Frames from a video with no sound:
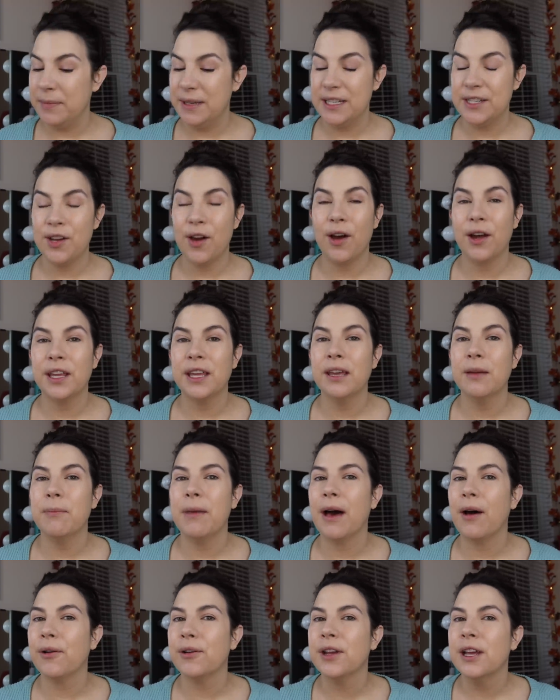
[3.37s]
to be talking
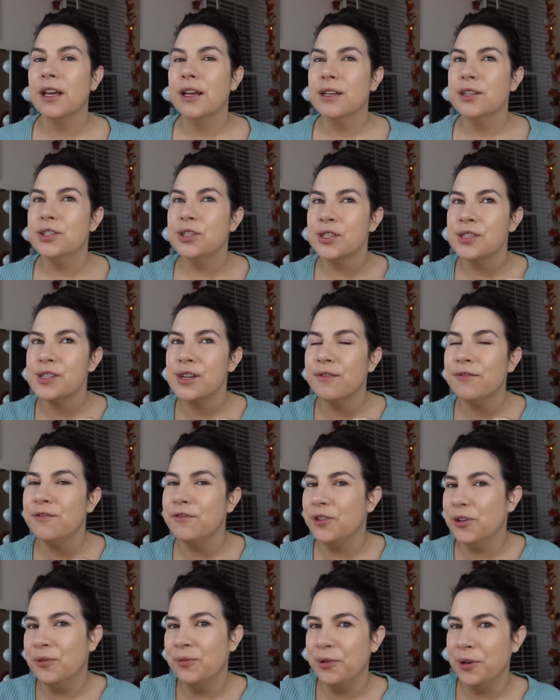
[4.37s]
about just a
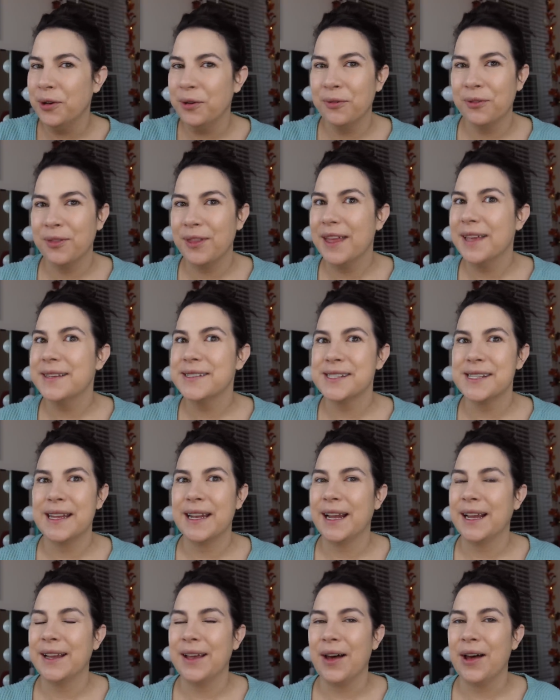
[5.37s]
few new things
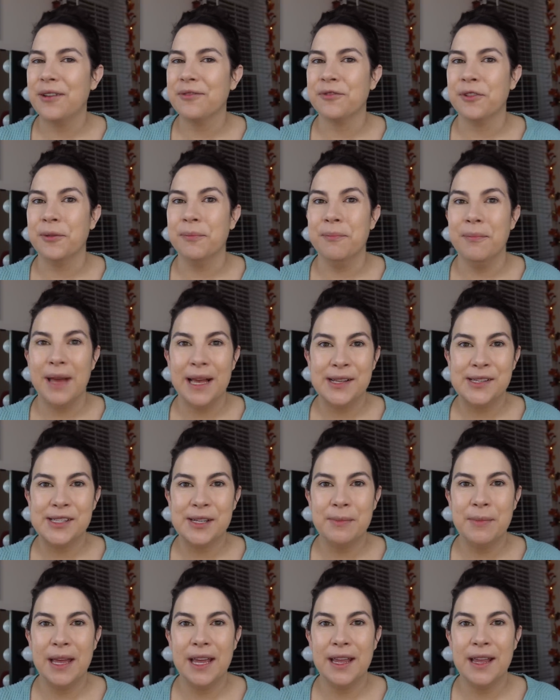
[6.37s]
that I got from
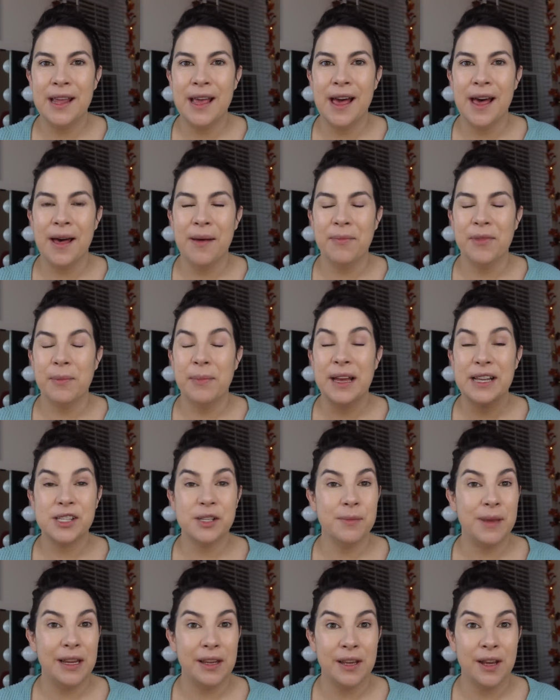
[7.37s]
Besame, um, the
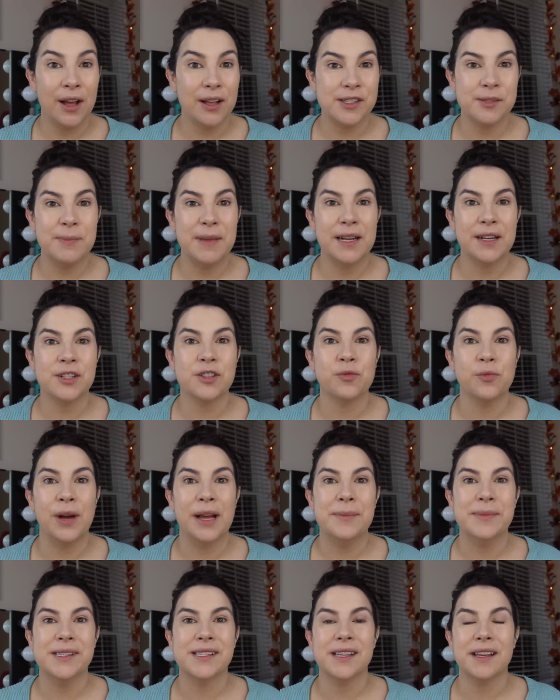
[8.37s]
Besame Cosmetics
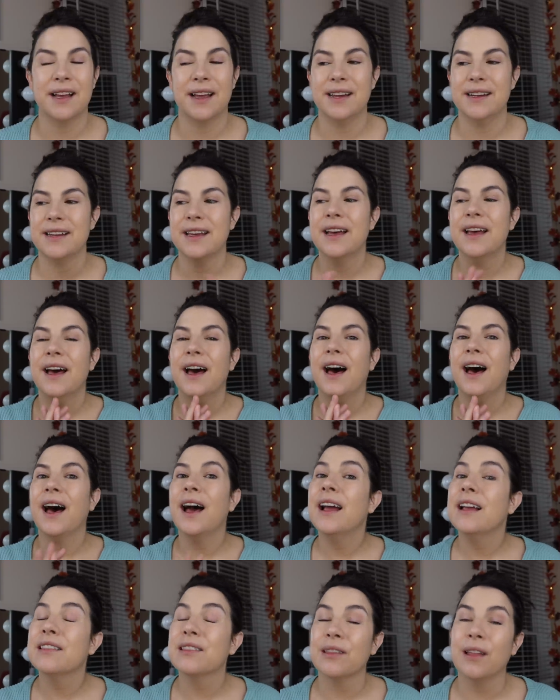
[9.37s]
website.
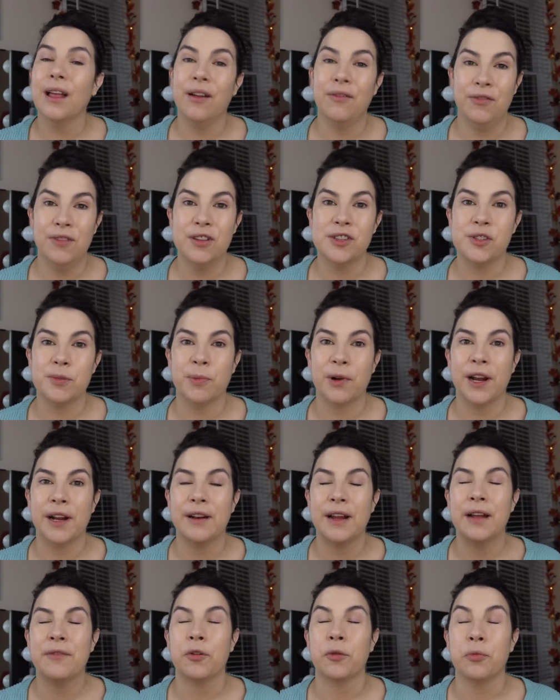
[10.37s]
I love this brand.
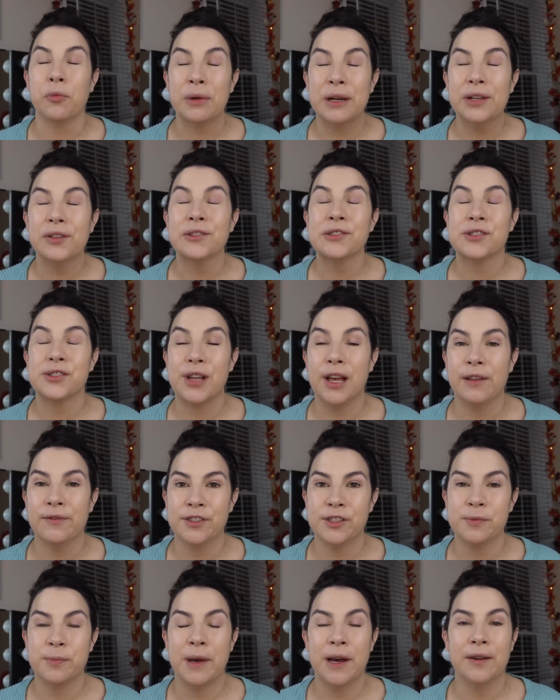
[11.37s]
I have a real soft
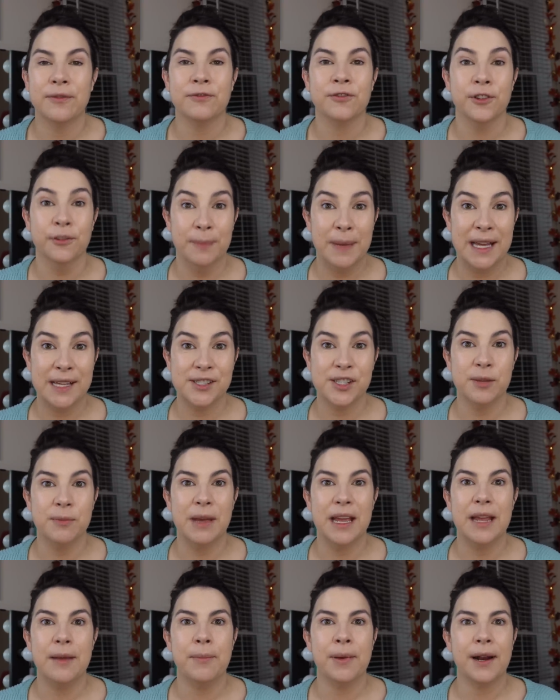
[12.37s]
spot for
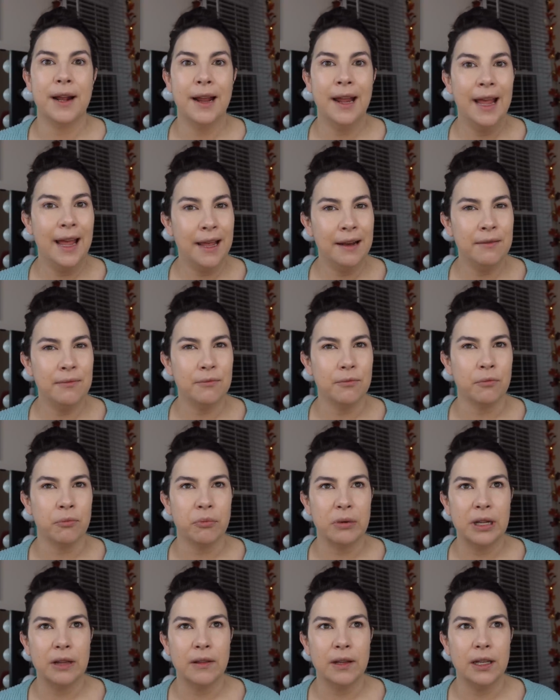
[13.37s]
Besame, but I hadn't
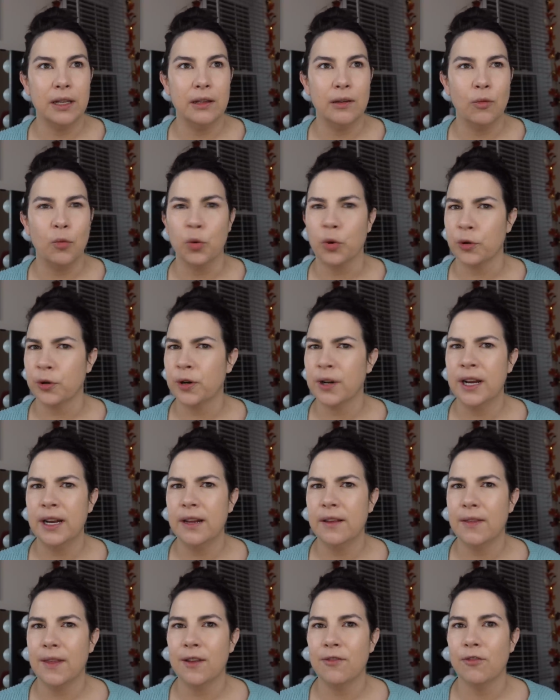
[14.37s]
really ordered
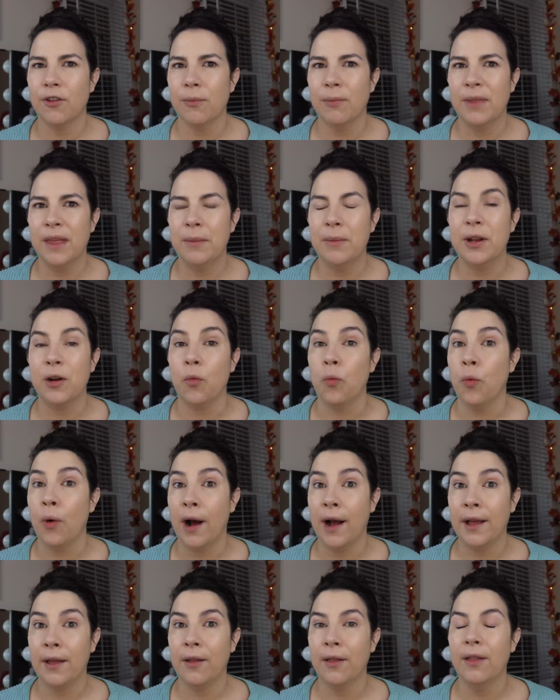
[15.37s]
anything from them in a
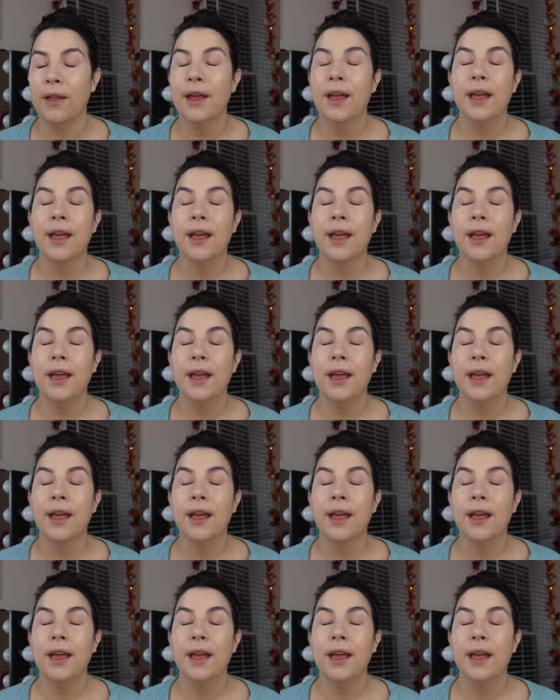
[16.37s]
while.